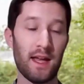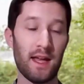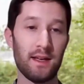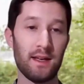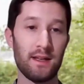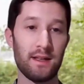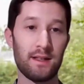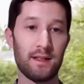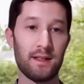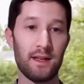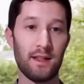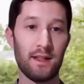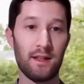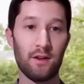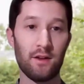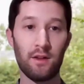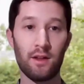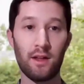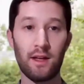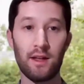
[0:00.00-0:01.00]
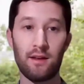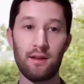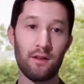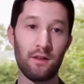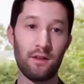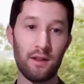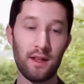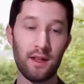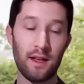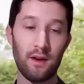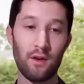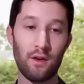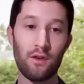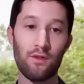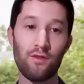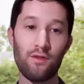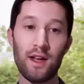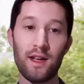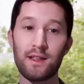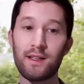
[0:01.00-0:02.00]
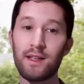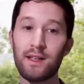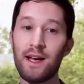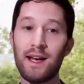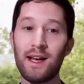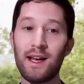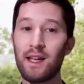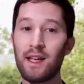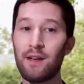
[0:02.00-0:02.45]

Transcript: And only then look at rent.